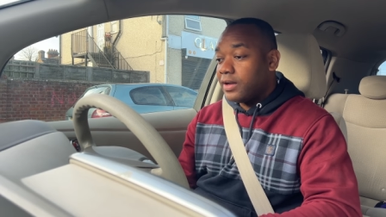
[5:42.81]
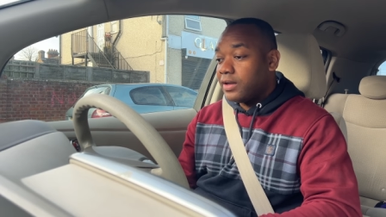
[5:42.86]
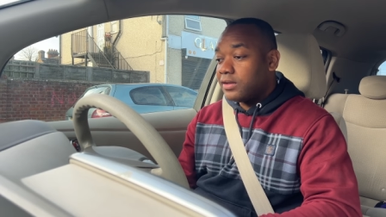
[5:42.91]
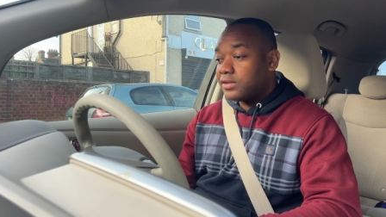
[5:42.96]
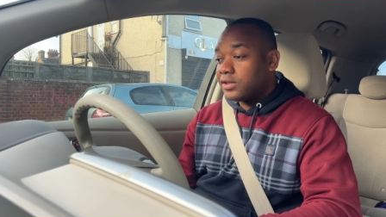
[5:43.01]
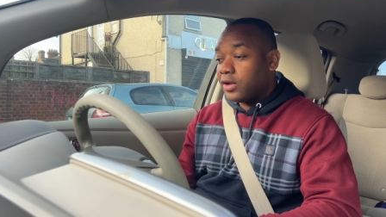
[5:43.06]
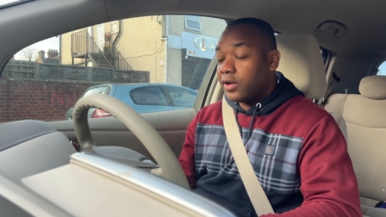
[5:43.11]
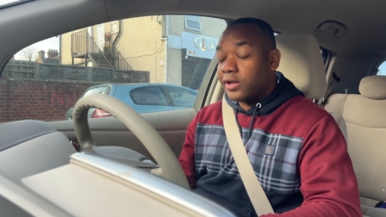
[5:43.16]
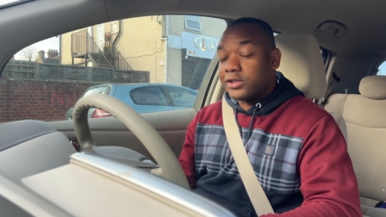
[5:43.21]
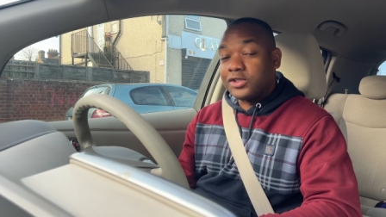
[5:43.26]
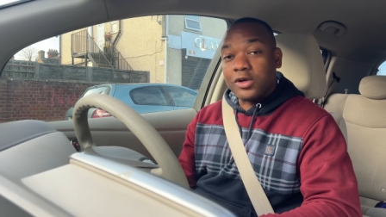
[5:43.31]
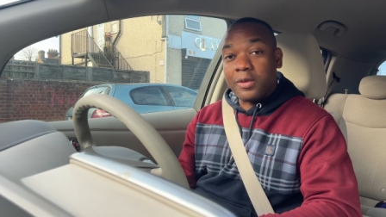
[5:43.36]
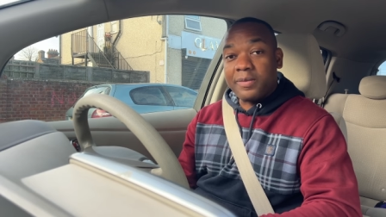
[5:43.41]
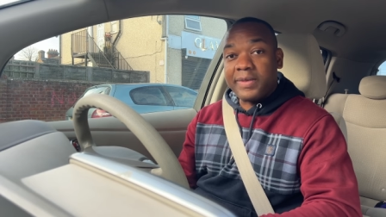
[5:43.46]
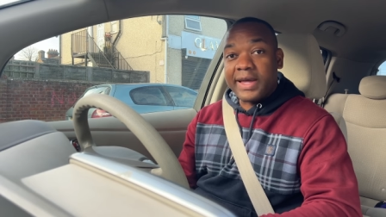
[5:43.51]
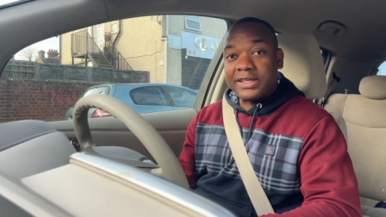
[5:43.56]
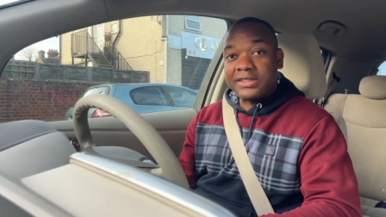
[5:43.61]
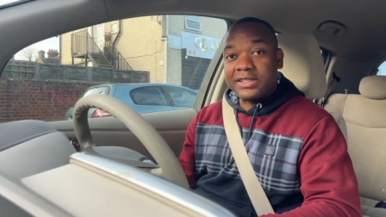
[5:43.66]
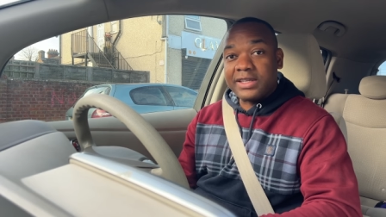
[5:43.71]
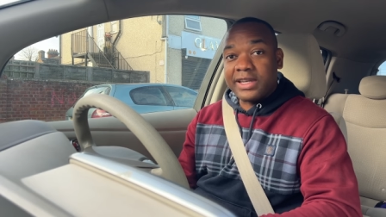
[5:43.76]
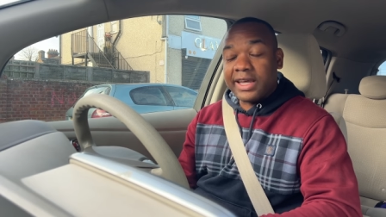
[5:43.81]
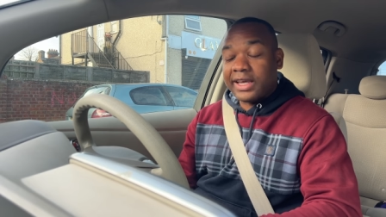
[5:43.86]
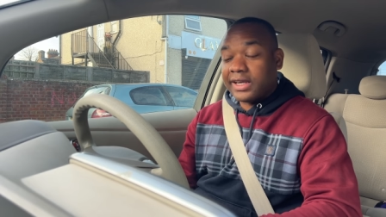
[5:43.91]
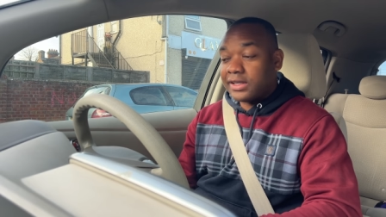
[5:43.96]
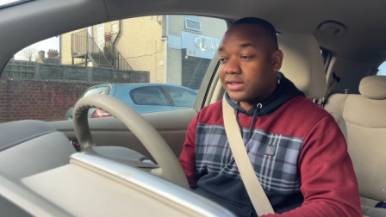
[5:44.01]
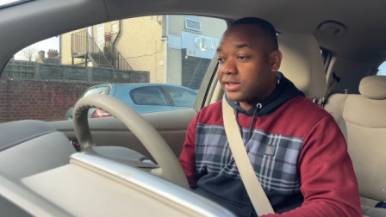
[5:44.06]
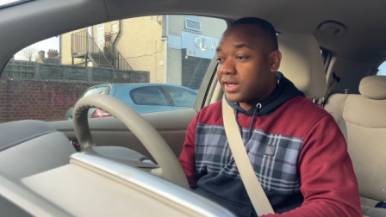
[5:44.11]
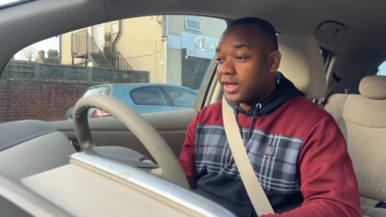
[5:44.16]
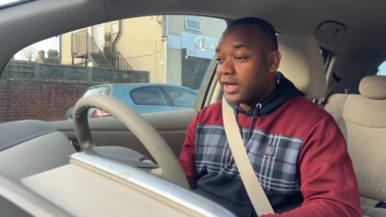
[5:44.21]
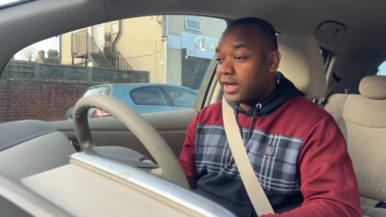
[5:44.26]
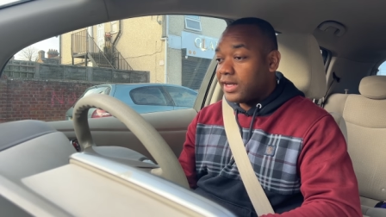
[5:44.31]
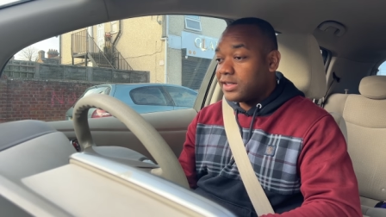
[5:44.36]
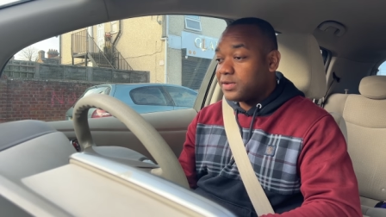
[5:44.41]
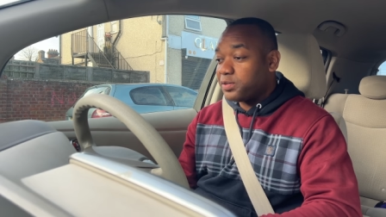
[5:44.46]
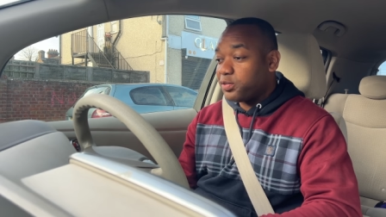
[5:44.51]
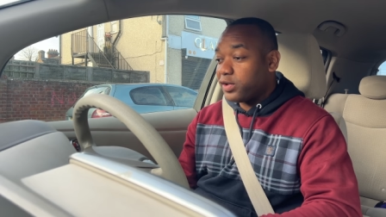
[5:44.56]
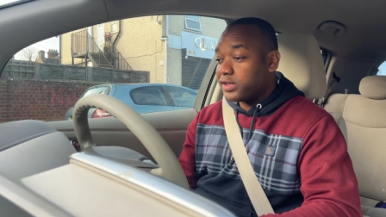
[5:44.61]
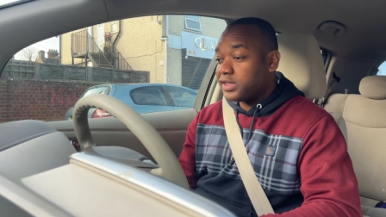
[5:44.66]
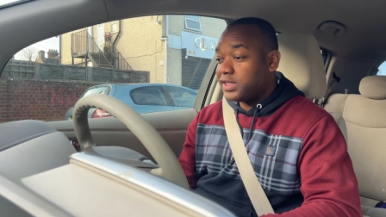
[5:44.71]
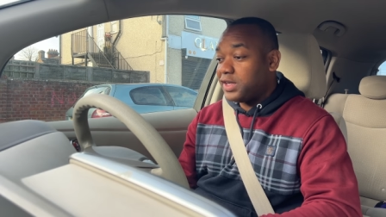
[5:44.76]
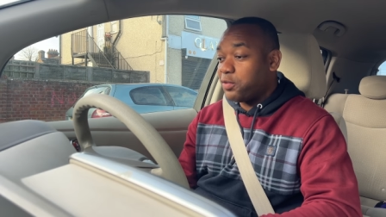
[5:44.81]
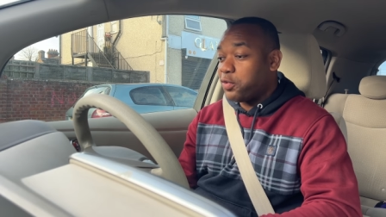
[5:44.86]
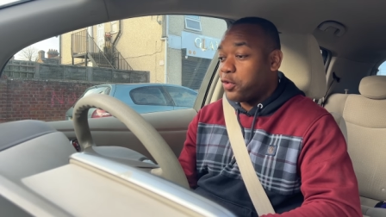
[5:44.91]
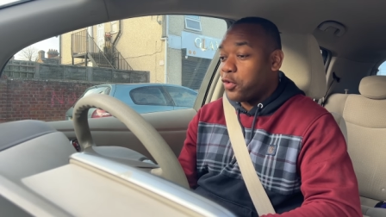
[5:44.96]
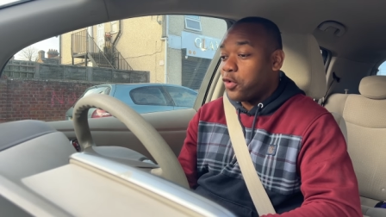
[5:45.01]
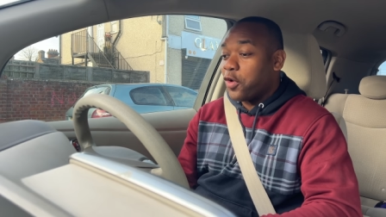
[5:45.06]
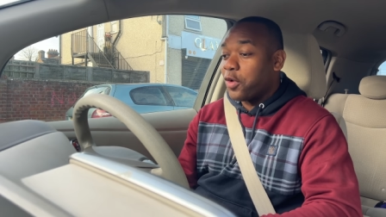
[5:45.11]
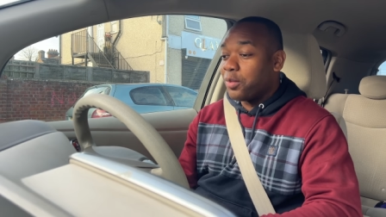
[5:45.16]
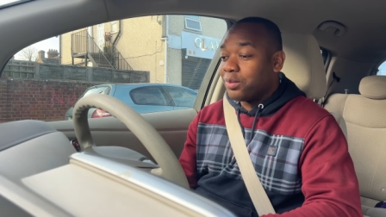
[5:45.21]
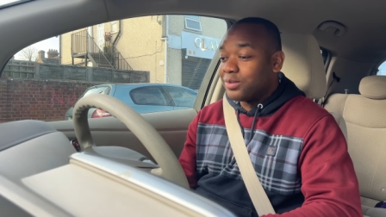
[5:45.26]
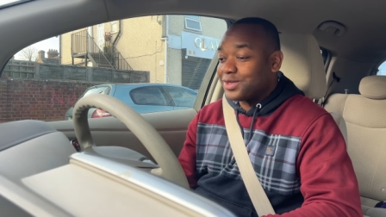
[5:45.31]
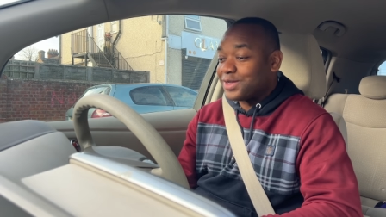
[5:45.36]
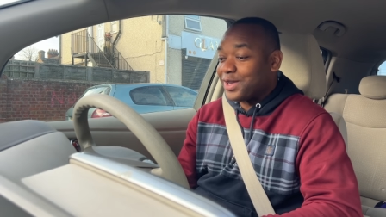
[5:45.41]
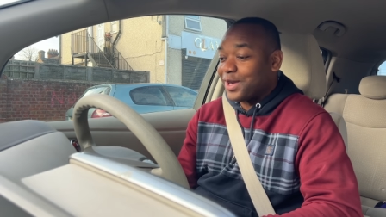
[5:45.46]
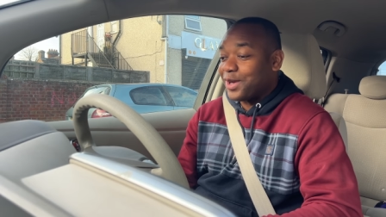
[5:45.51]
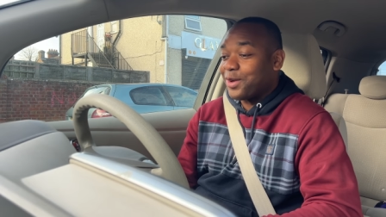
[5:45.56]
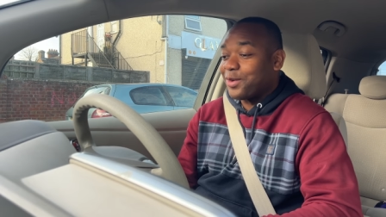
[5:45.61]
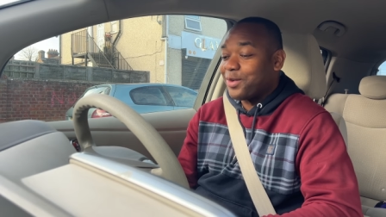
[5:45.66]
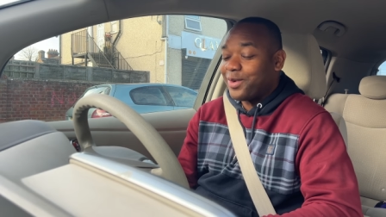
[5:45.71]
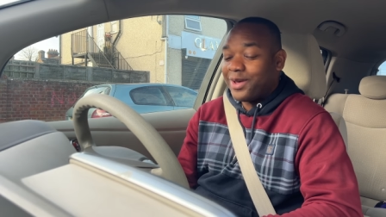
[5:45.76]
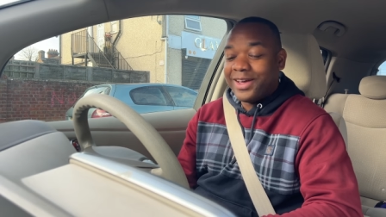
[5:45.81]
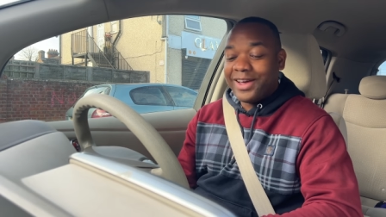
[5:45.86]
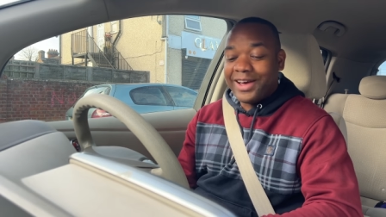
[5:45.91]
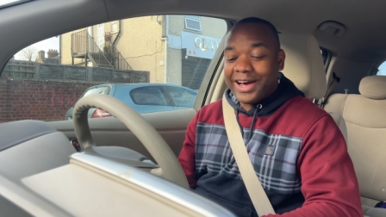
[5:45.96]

It's a good job that today is uh, is pretty warm, so